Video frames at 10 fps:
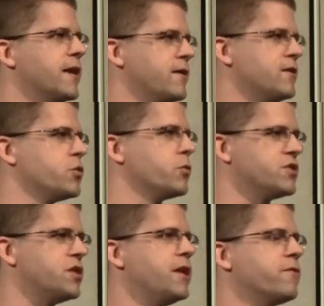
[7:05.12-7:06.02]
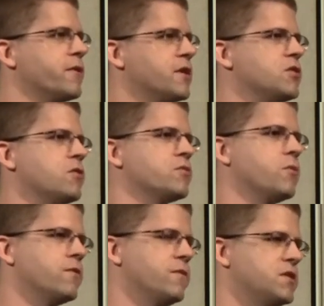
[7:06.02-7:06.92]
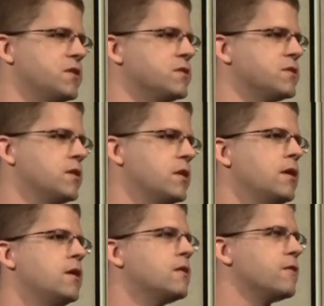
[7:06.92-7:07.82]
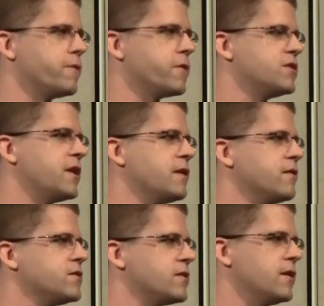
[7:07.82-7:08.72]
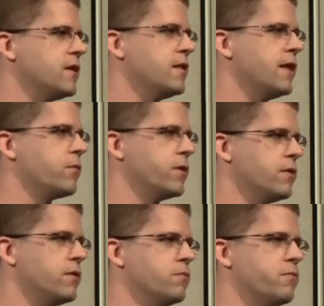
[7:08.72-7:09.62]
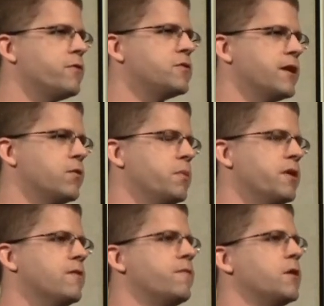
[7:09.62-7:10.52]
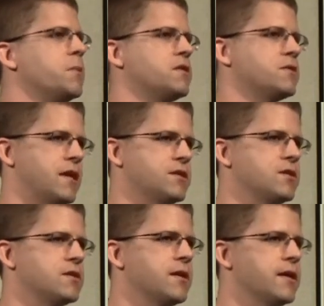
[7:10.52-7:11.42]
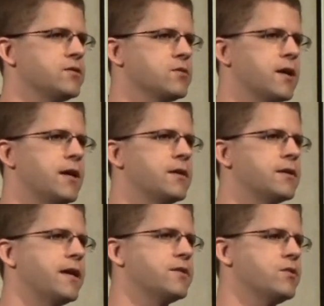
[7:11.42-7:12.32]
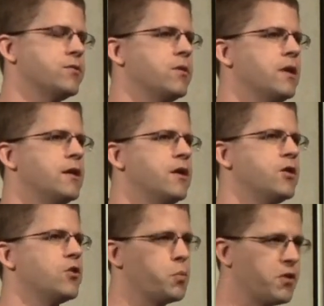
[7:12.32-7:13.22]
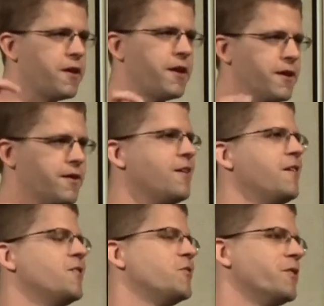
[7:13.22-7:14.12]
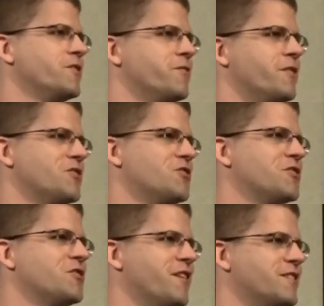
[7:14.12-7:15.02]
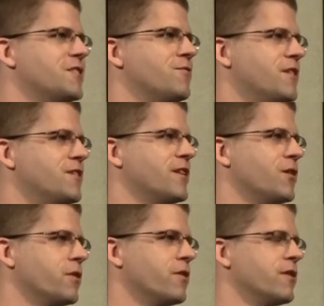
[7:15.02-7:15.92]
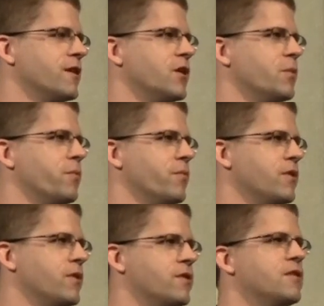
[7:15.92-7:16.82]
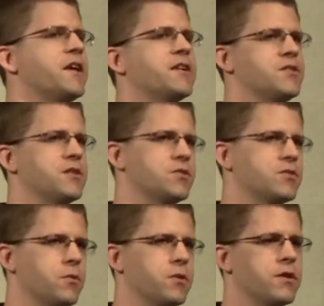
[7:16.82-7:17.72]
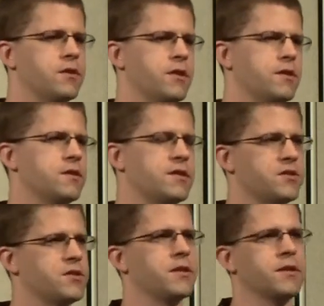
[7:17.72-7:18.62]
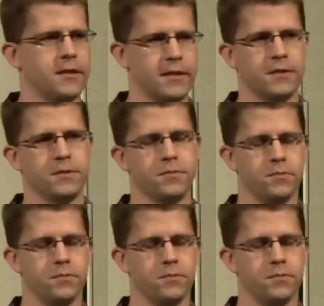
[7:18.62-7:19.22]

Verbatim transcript: of got into a routine for each of those four visits the first day of the study that we a full day would be the developmental testing day. So Colin got to you know play doing some very structured activities that were um, the the testing score uh, the testing uh,